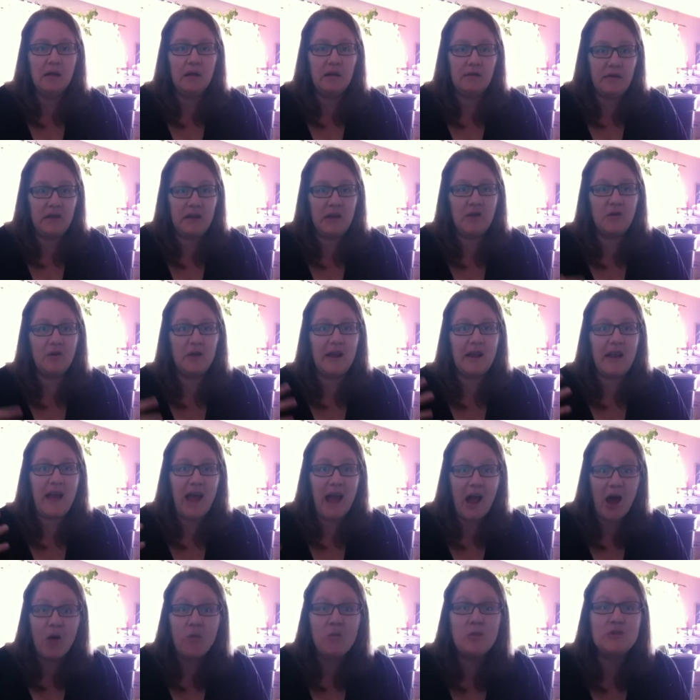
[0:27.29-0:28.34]
a video like
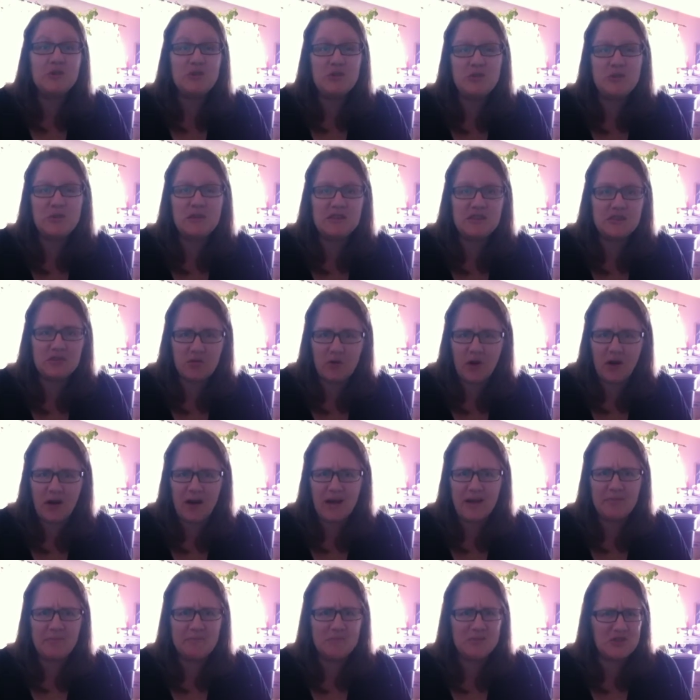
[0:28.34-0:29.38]
how would you
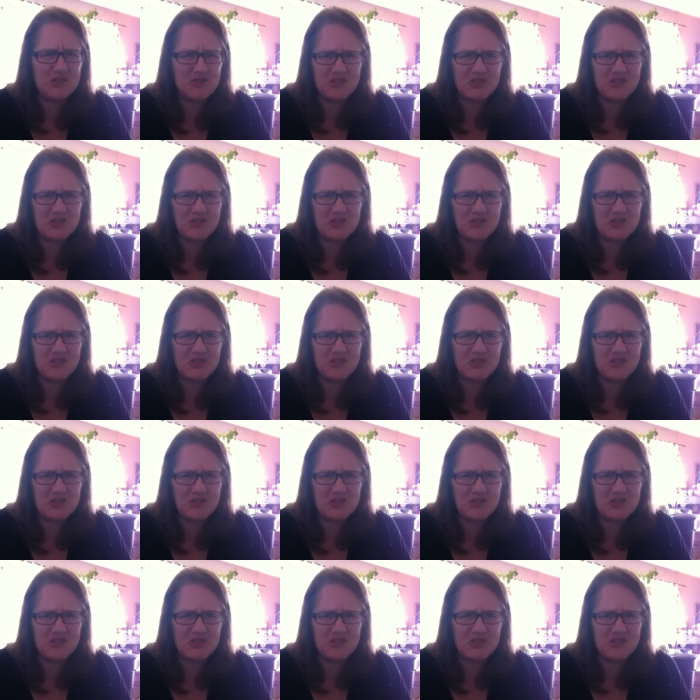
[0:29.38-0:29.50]
describe